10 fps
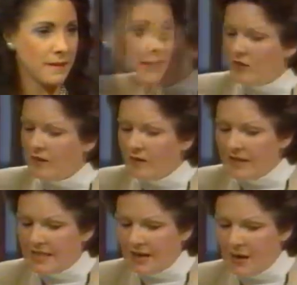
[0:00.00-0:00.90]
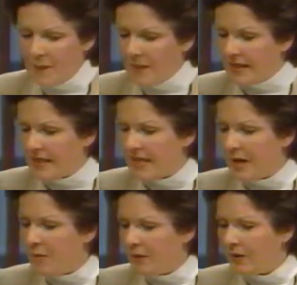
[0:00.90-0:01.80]
Now, you've given us a
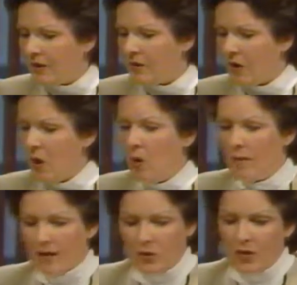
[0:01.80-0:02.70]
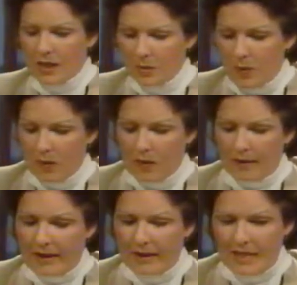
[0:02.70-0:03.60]
sample of a home exercise
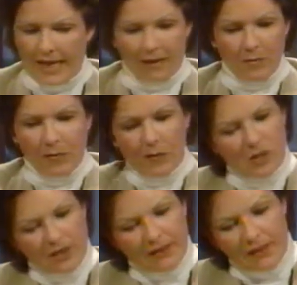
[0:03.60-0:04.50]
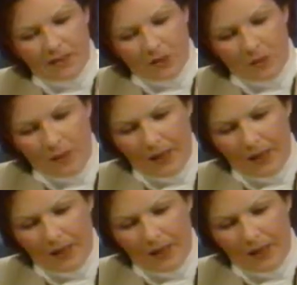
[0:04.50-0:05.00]
program in this handbook, which I think is on